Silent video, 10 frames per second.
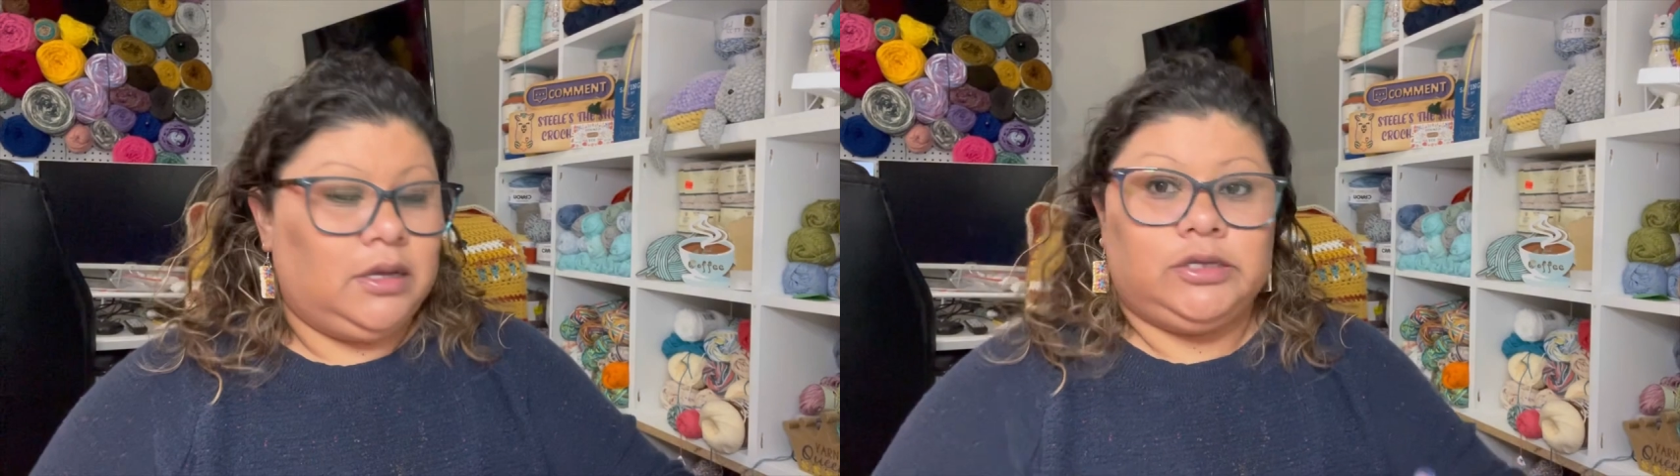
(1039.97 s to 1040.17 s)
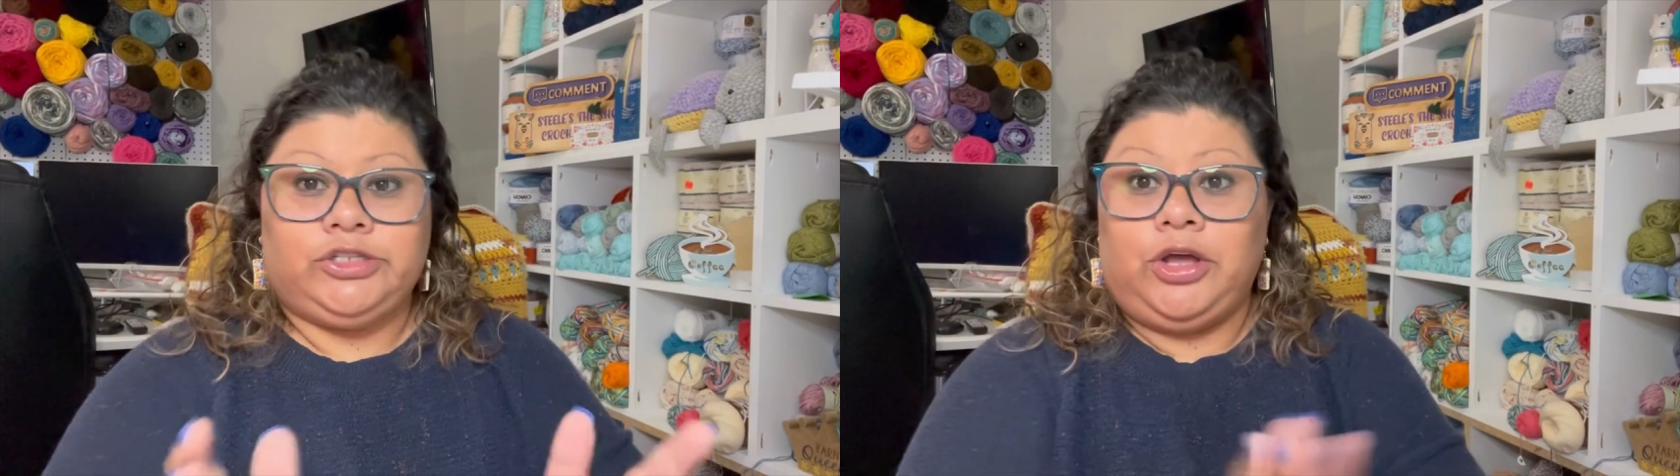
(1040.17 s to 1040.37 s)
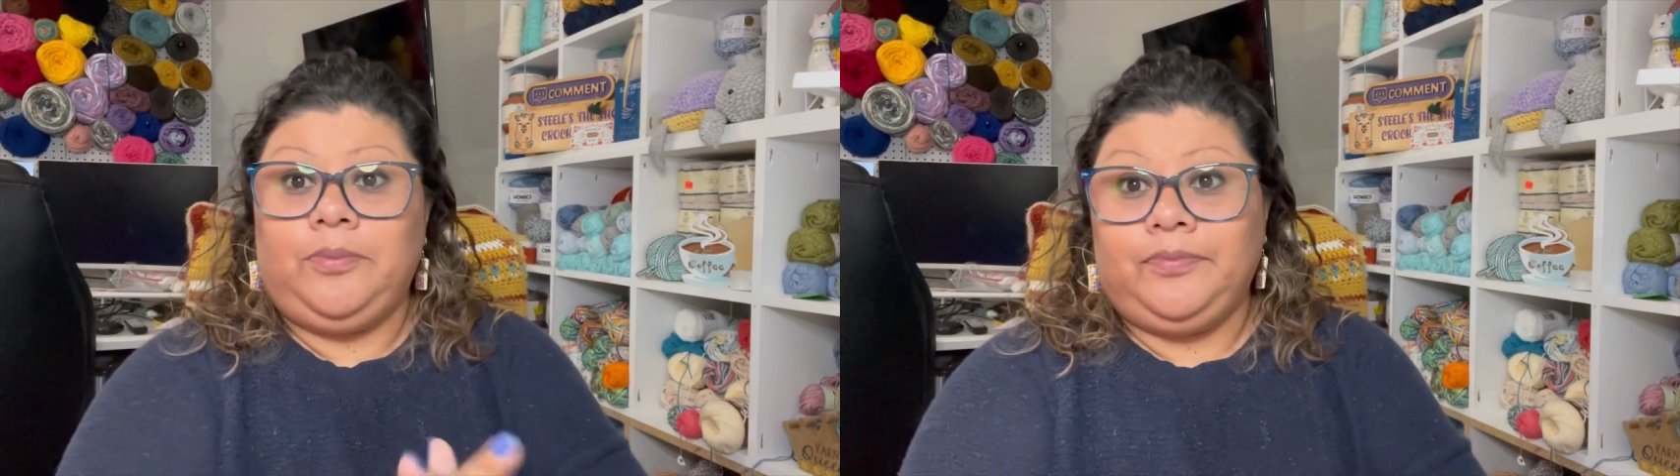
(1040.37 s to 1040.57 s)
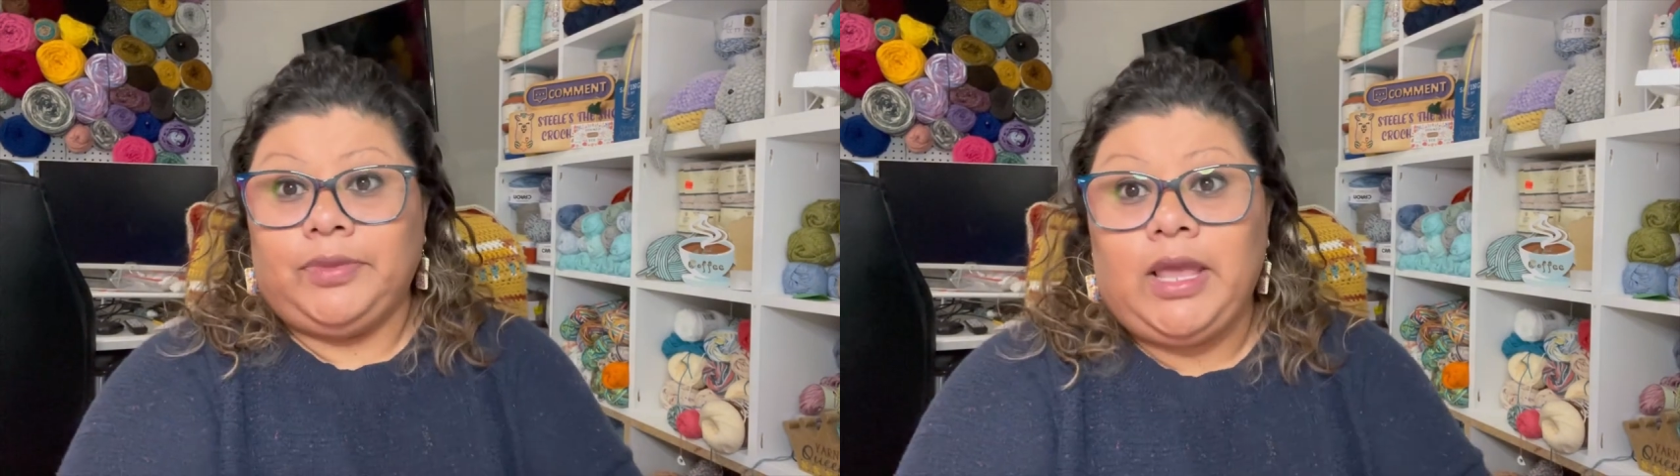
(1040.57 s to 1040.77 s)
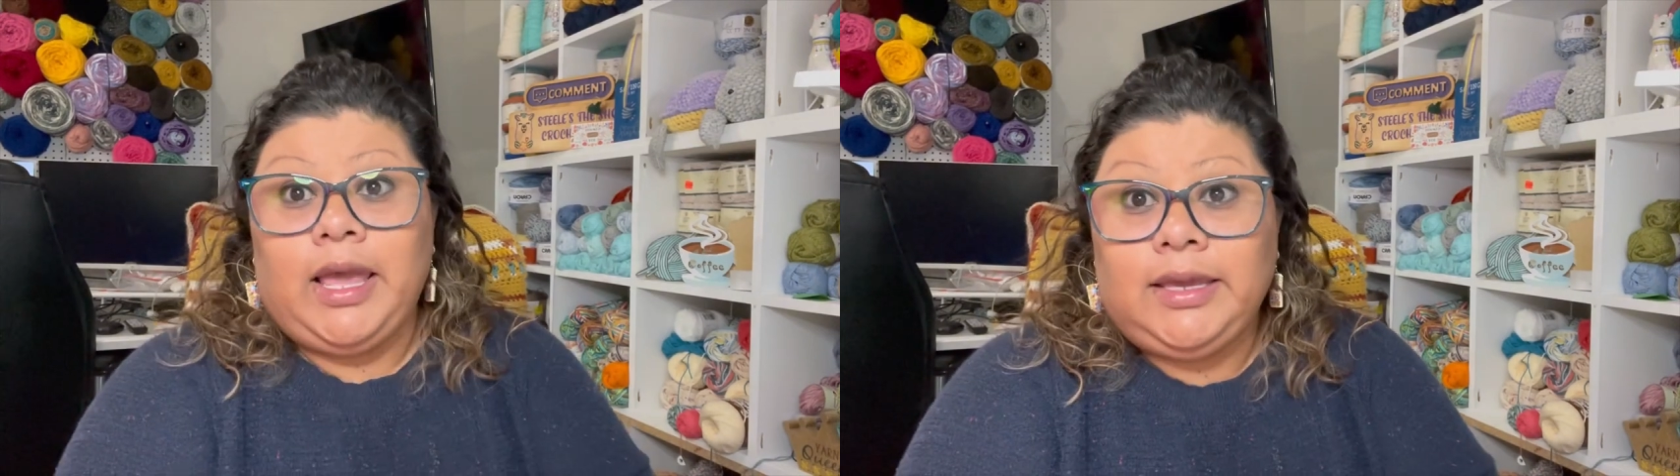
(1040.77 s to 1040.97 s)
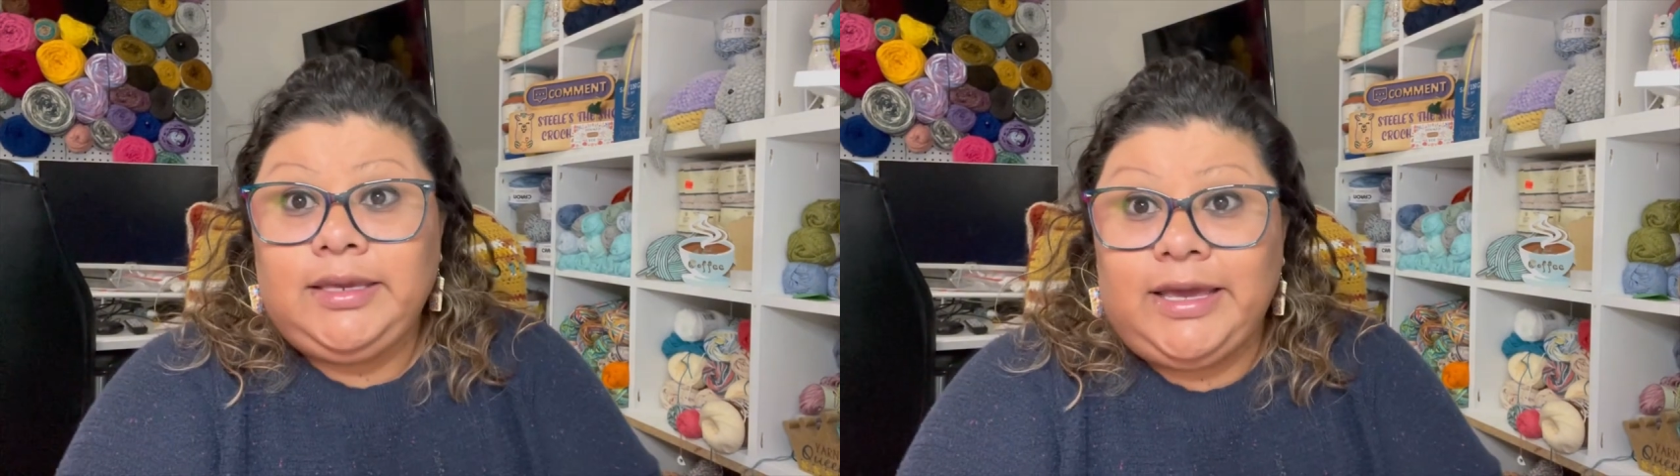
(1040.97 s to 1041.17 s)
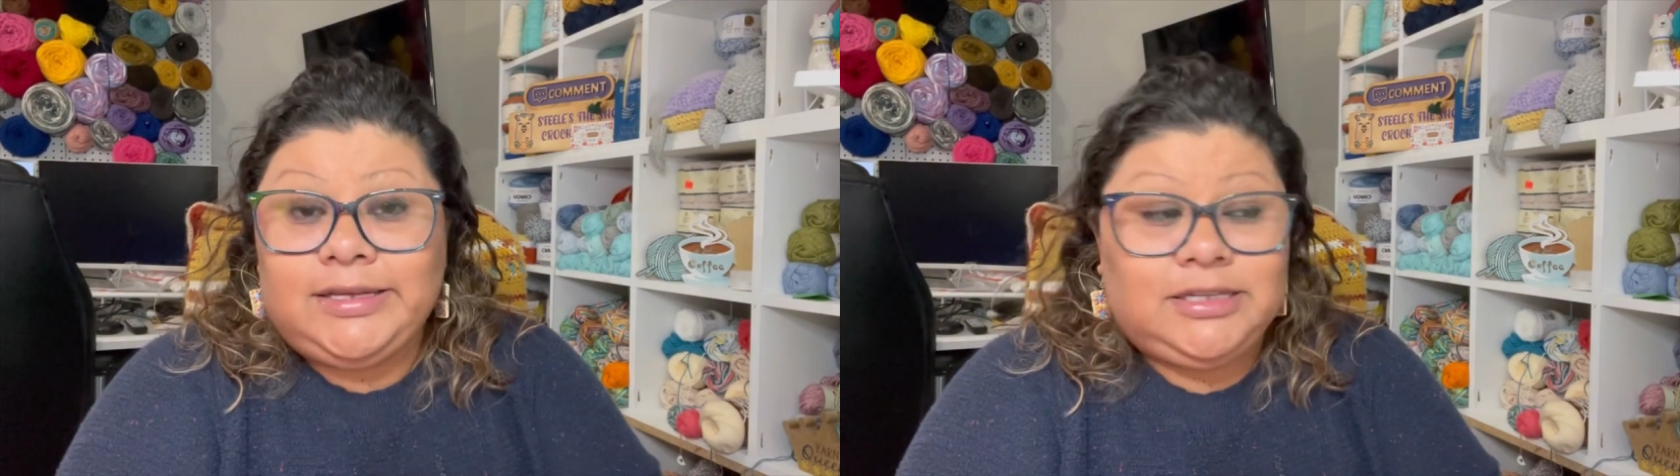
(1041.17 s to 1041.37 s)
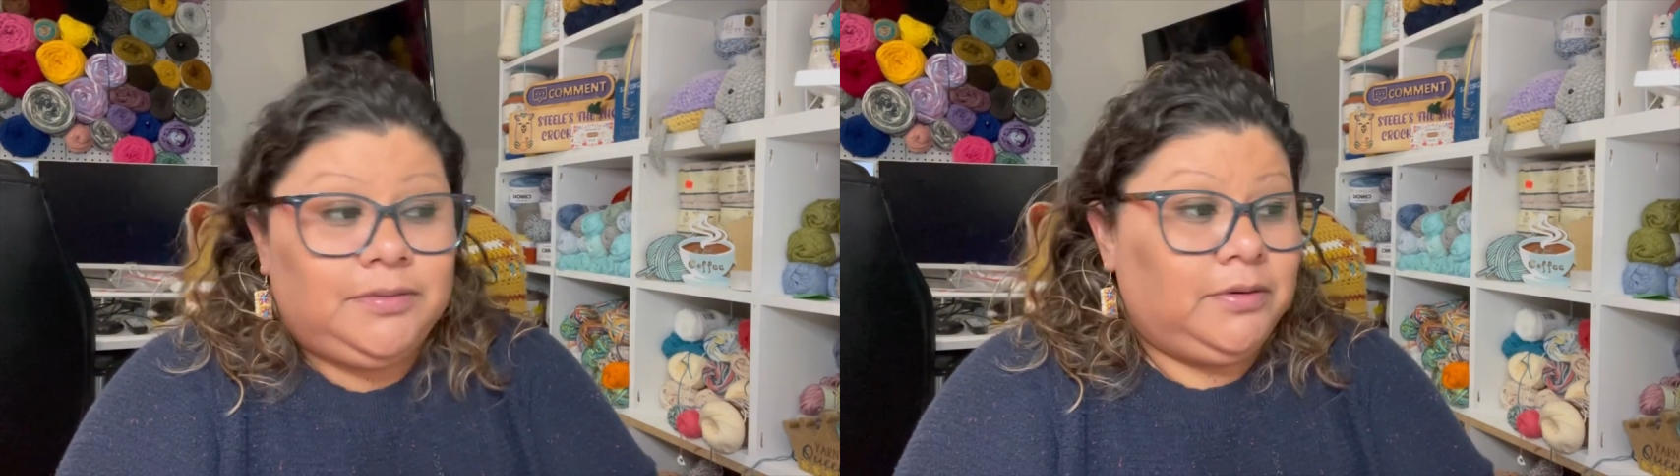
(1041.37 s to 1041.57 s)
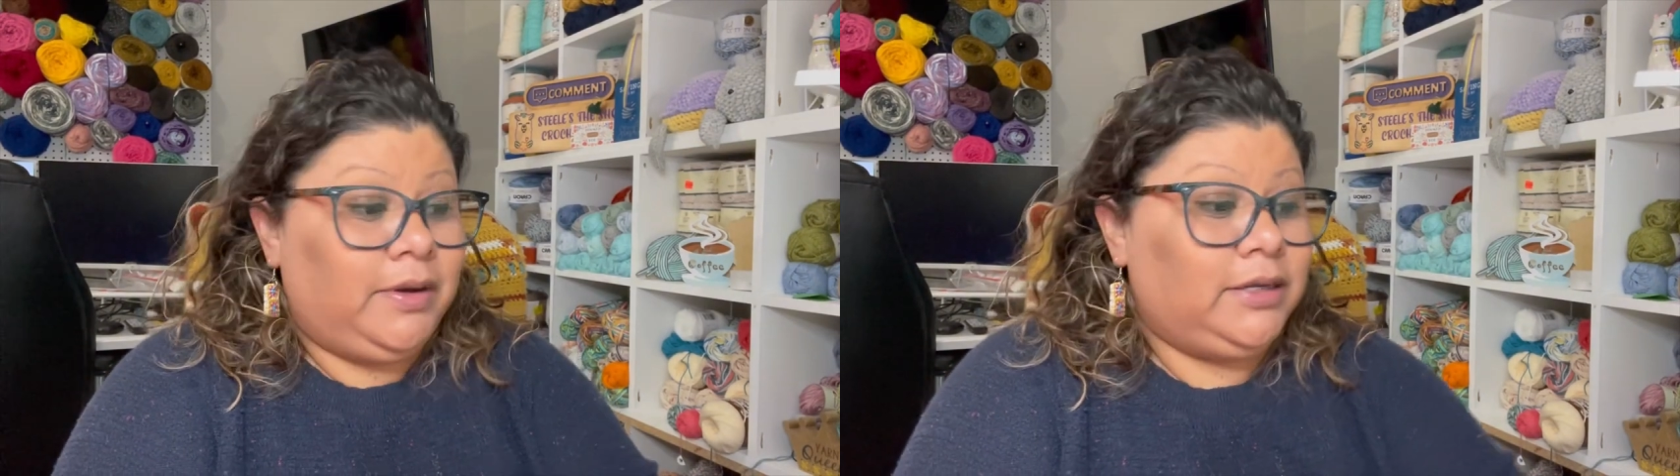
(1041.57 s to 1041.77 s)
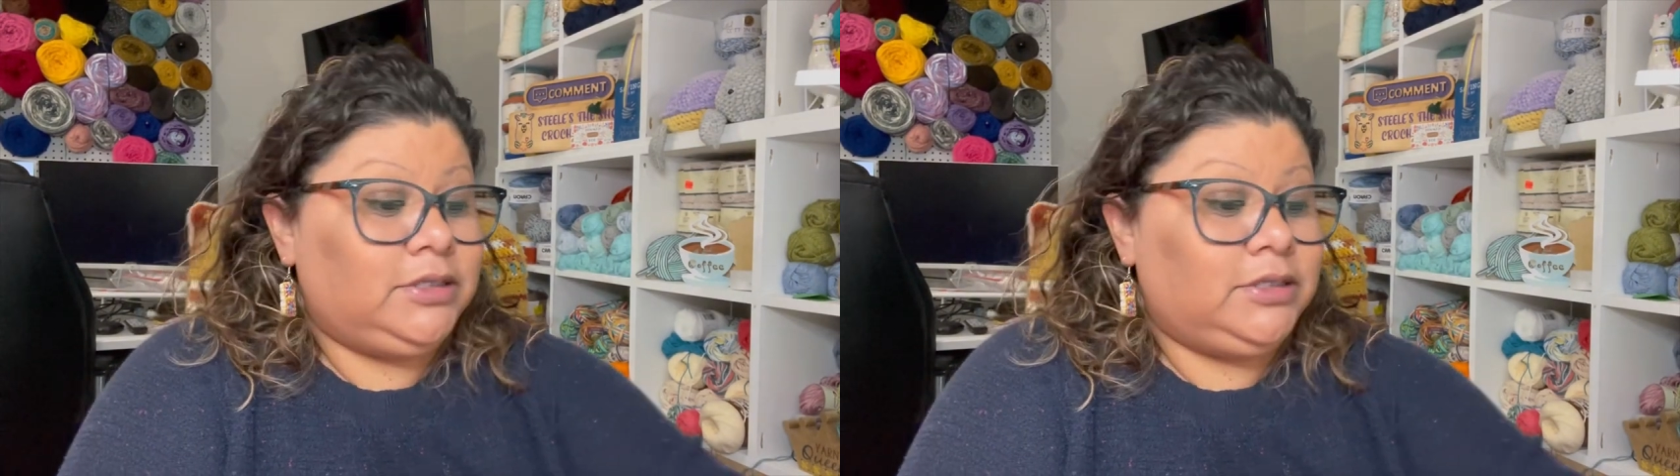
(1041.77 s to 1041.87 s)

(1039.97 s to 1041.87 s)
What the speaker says: So, yes, everyone.